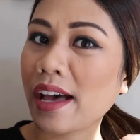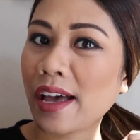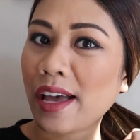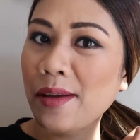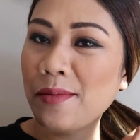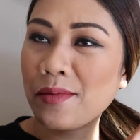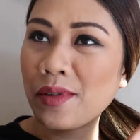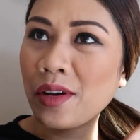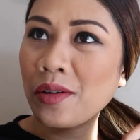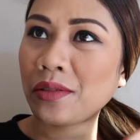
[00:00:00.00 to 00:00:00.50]

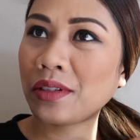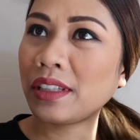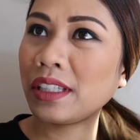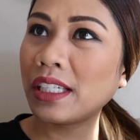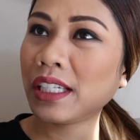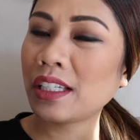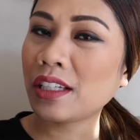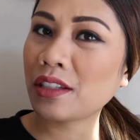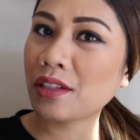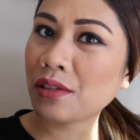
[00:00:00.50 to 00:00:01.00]
I'm not
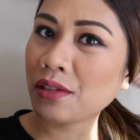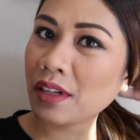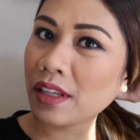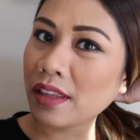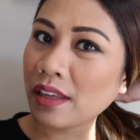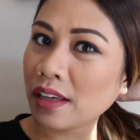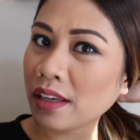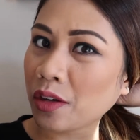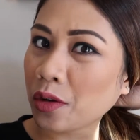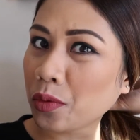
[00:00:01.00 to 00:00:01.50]
really going to do
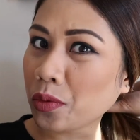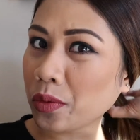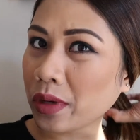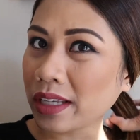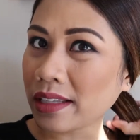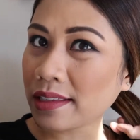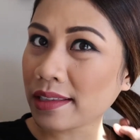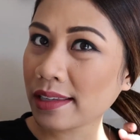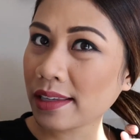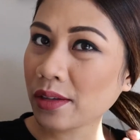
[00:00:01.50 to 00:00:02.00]
anything
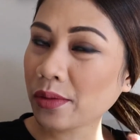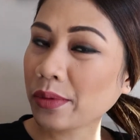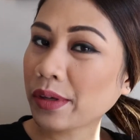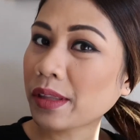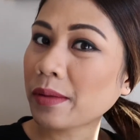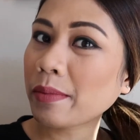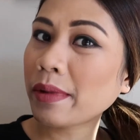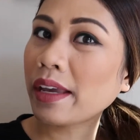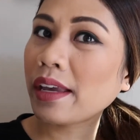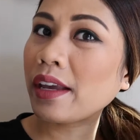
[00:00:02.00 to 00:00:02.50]
crazy
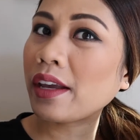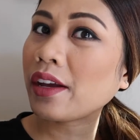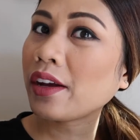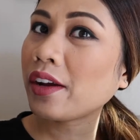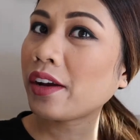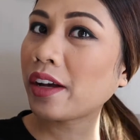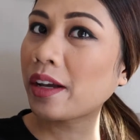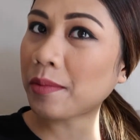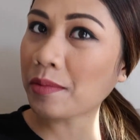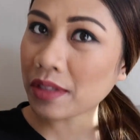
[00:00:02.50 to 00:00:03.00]
with my
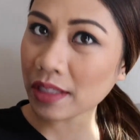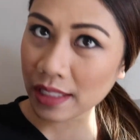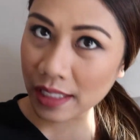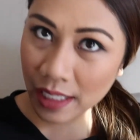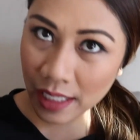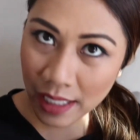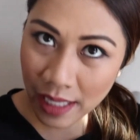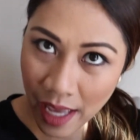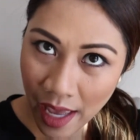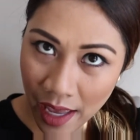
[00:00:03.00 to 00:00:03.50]
hair. I'm just
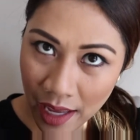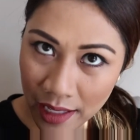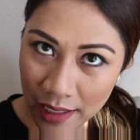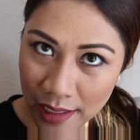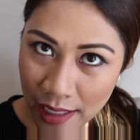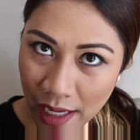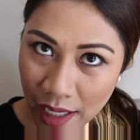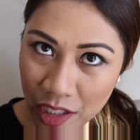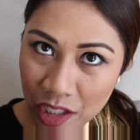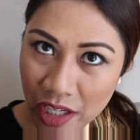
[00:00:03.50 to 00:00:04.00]
going to get a
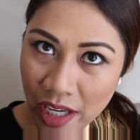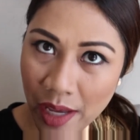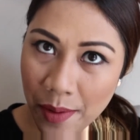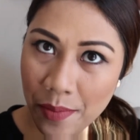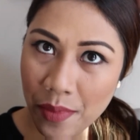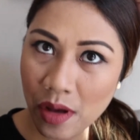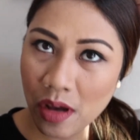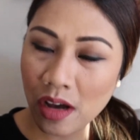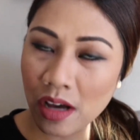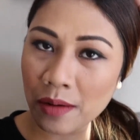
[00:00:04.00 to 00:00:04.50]
touch
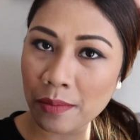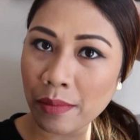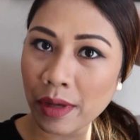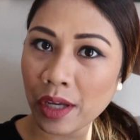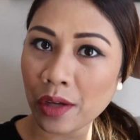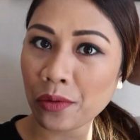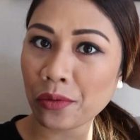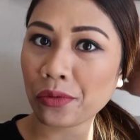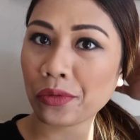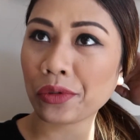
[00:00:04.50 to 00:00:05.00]
up on
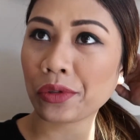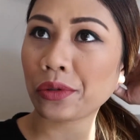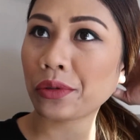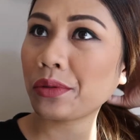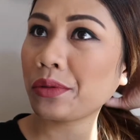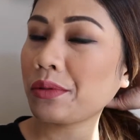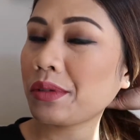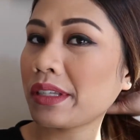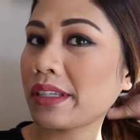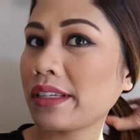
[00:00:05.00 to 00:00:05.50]
my
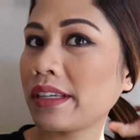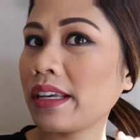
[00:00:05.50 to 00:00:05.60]
root,